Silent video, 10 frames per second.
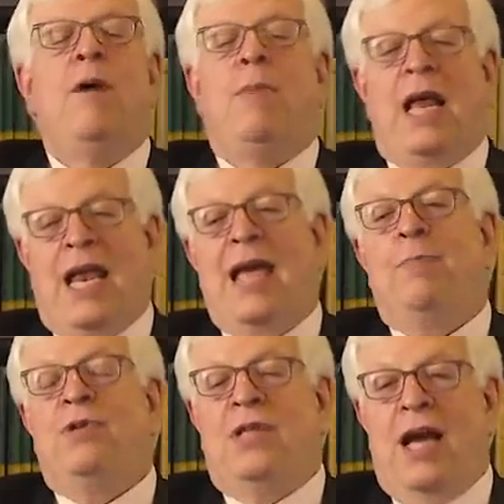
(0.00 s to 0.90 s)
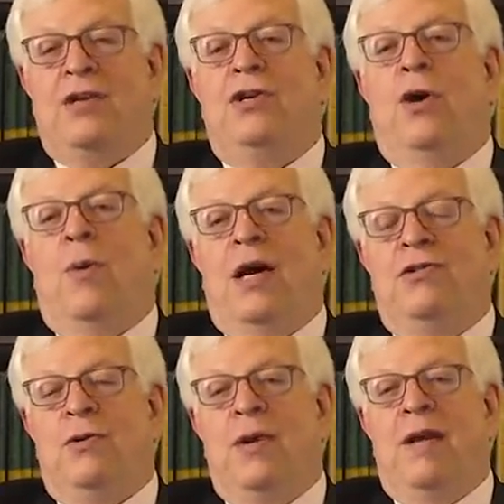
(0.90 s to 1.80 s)
But I like pistachio
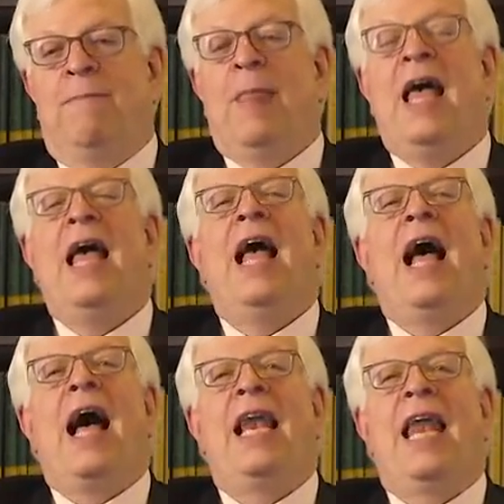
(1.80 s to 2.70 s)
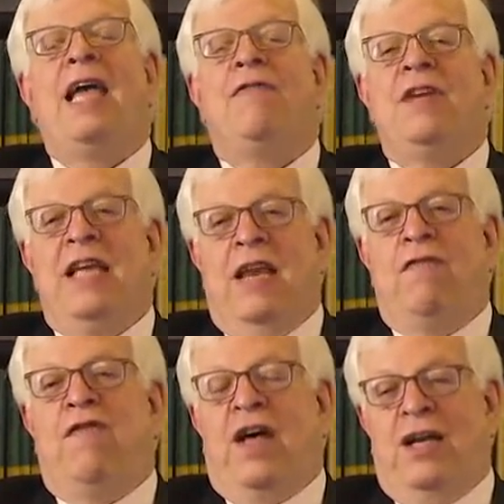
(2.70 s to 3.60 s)
ice cream. I like vanilla
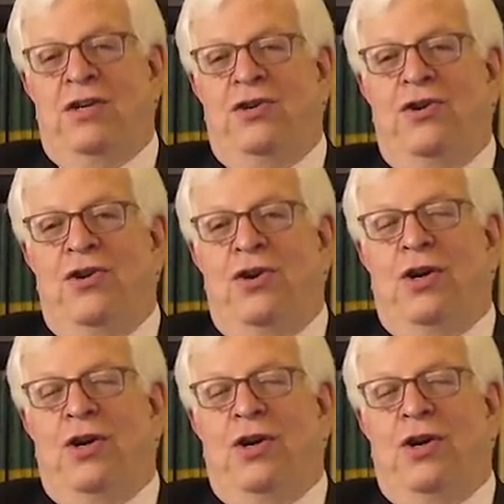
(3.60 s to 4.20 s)
fudge.